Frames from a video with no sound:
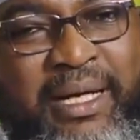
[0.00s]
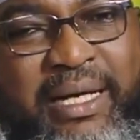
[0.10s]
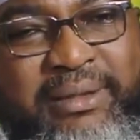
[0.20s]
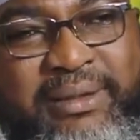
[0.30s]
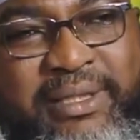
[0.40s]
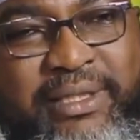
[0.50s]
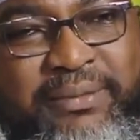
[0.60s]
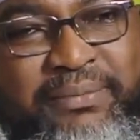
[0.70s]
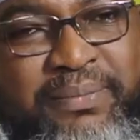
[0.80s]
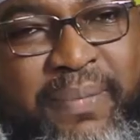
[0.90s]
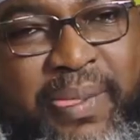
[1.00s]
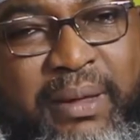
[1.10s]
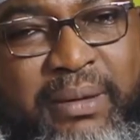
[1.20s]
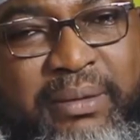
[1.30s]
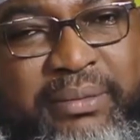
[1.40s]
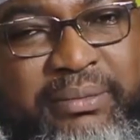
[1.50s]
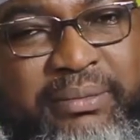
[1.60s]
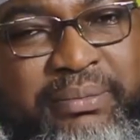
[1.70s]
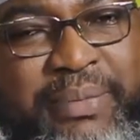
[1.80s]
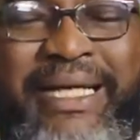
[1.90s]
And
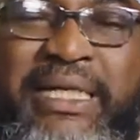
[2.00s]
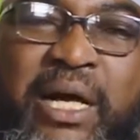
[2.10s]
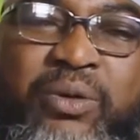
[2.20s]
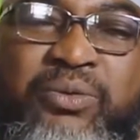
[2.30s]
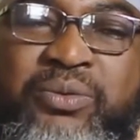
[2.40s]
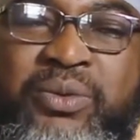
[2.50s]
by now,